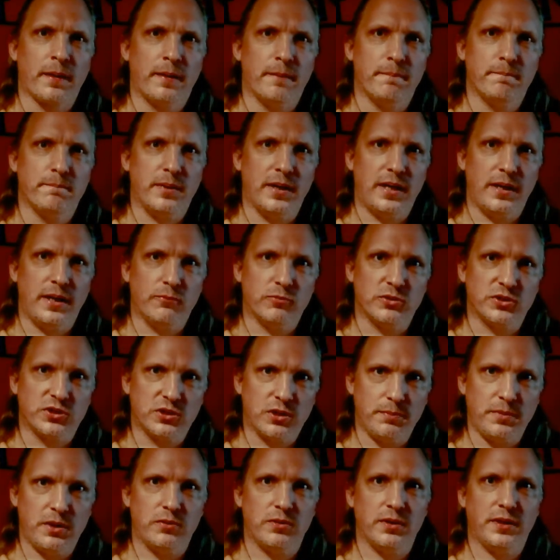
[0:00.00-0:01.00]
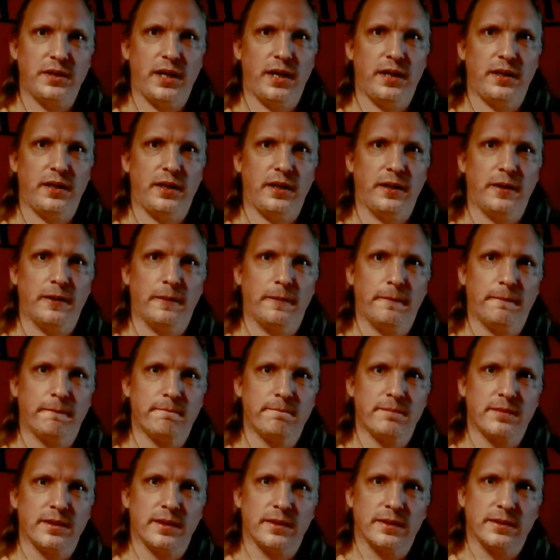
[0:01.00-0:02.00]
but it was communicating
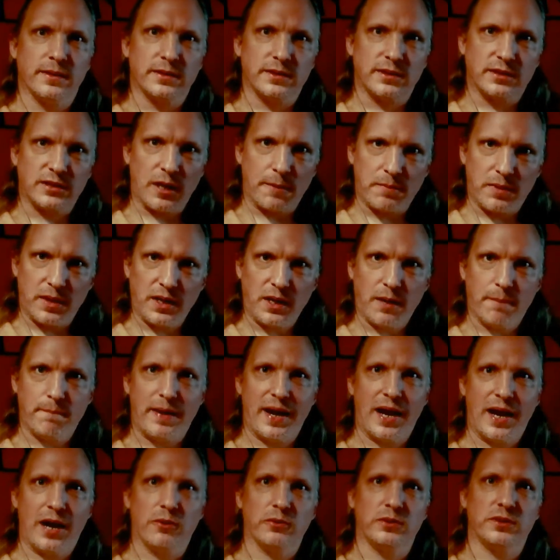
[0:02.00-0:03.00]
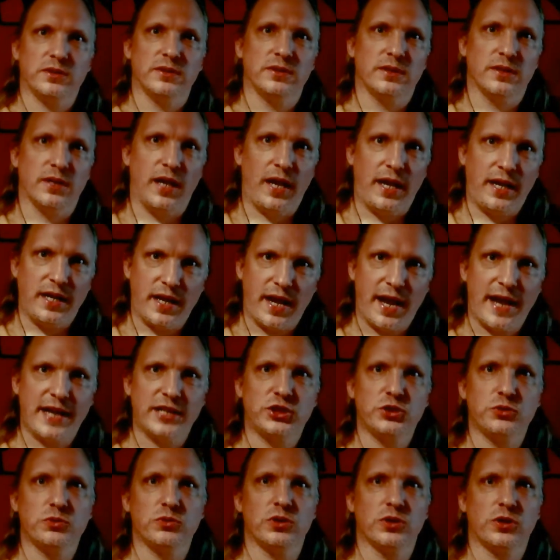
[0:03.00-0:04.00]
something about a
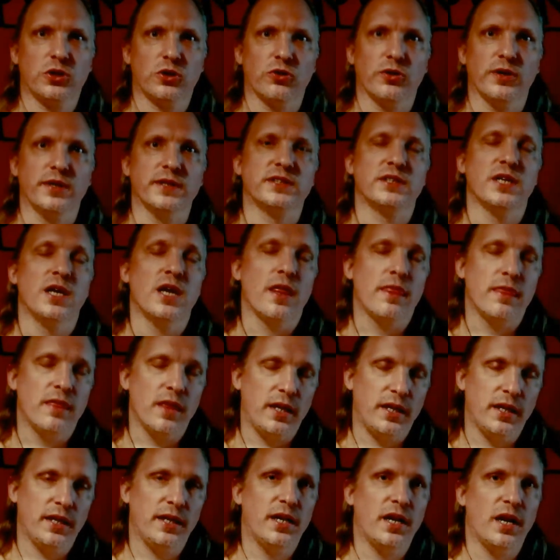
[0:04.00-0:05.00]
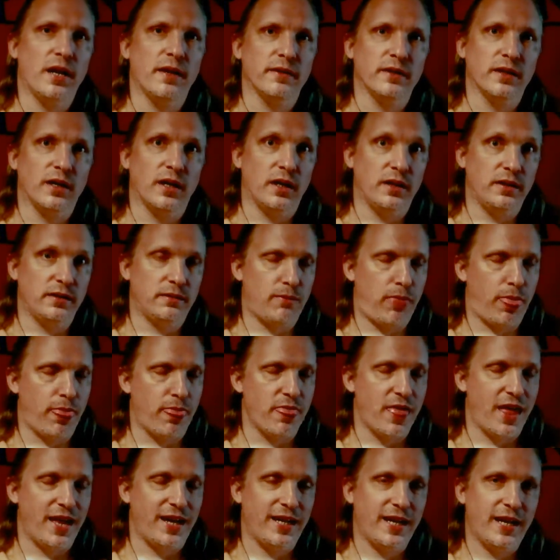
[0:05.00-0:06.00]
natural occurrence that
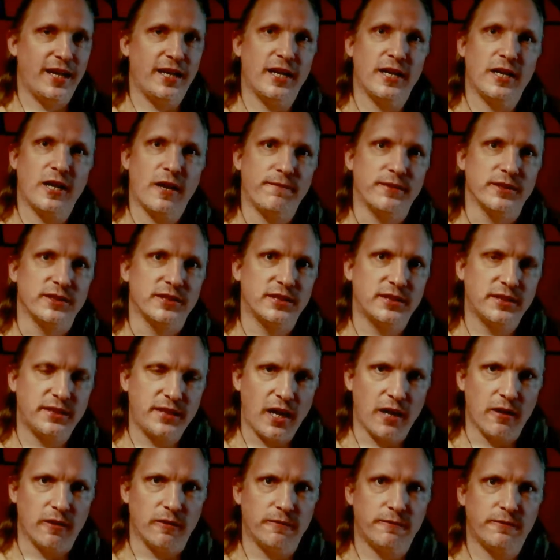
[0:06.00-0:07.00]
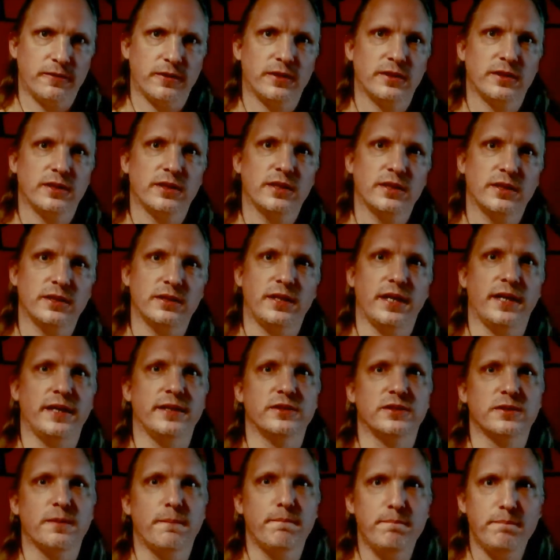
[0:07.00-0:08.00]
in and of itself
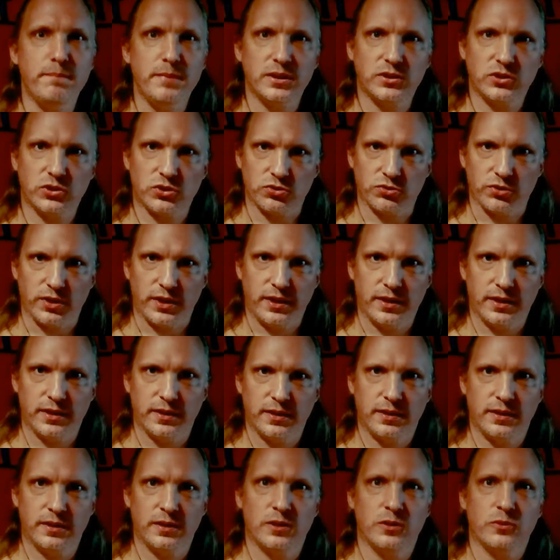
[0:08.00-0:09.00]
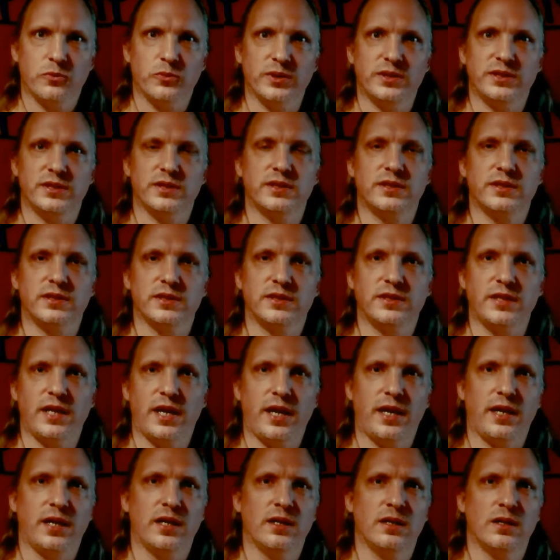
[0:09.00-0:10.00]
contains a mystery, which is to
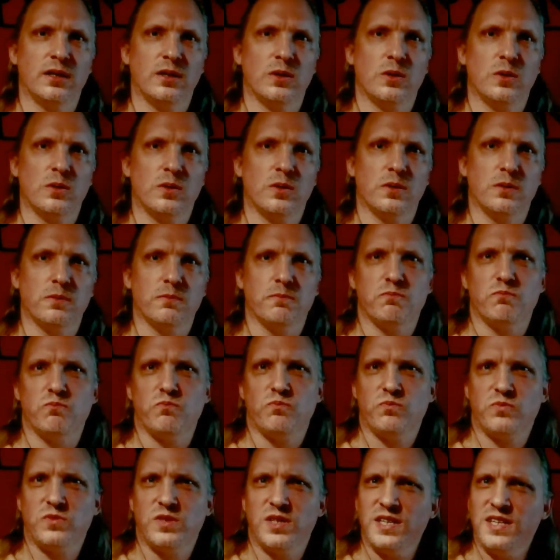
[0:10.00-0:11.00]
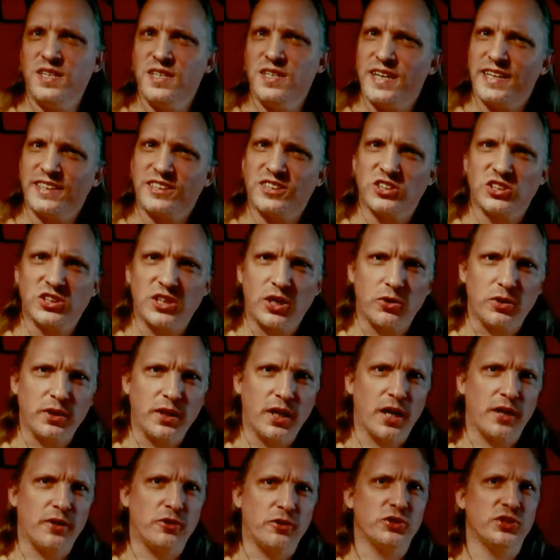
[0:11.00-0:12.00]
say, didn't necessarily
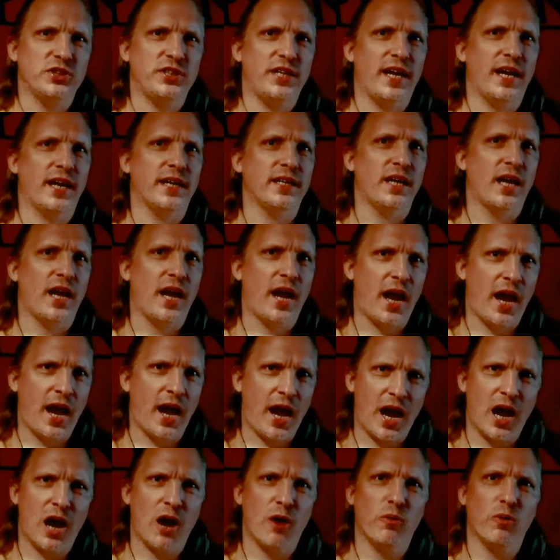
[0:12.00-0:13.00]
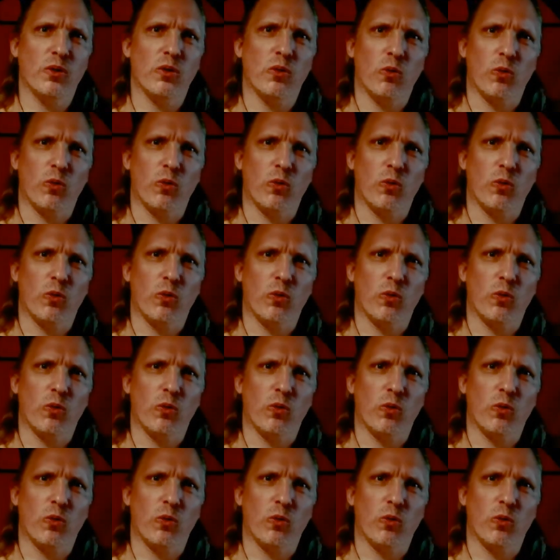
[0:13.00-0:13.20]
understand how